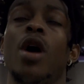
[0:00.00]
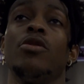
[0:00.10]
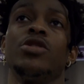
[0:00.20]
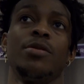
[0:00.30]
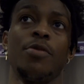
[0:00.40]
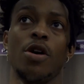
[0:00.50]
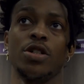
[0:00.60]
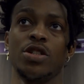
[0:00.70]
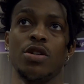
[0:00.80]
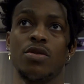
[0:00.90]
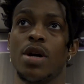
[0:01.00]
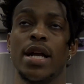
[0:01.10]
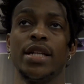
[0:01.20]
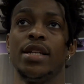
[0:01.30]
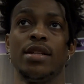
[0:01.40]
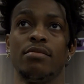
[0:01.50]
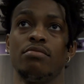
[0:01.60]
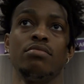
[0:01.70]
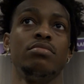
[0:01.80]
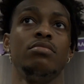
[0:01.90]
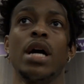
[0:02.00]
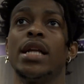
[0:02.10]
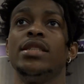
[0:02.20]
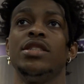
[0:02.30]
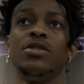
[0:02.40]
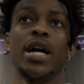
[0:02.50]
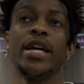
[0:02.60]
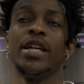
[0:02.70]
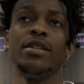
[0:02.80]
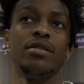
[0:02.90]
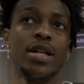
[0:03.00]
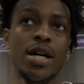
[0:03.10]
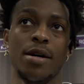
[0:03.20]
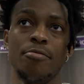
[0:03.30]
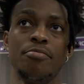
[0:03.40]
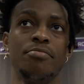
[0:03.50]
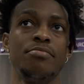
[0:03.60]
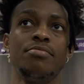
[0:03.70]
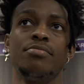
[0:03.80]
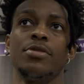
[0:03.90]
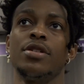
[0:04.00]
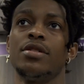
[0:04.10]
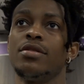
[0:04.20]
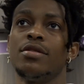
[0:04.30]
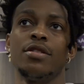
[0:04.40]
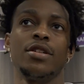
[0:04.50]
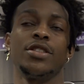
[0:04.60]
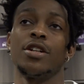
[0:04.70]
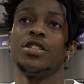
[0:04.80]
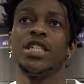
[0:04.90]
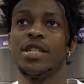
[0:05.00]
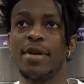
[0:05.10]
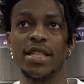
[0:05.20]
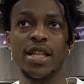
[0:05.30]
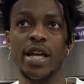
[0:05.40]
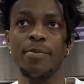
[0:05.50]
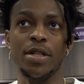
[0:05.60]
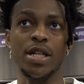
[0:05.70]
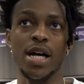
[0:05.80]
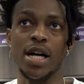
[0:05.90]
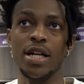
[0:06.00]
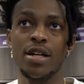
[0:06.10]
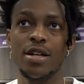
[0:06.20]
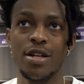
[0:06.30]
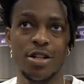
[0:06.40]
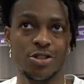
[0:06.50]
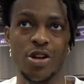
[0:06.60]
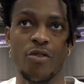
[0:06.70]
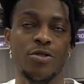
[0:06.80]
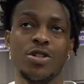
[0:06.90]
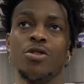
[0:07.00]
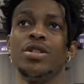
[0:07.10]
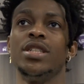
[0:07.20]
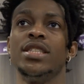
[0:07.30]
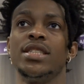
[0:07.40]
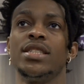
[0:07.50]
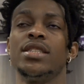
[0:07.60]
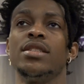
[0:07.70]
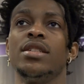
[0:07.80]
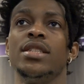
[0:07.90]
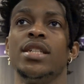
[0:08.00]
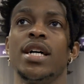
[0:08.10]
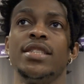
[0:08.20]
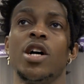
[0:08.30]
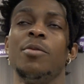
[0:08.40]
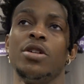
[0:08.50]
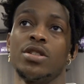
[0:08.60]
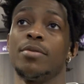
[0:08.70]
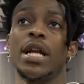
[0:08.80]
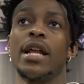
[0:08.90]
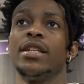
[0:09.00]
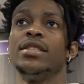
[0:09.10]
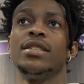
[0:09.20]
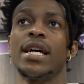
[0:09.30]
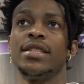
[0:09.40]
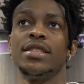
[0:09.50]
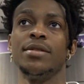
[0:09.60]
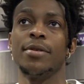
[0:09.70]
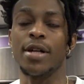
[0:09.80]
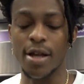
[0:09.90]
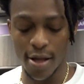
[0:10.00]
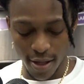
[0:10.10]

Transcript: I was on the ball, so I didn't see who got hit. Saw JJ make the layup, and Trevor was holding his elbow, so but I didn't see the play.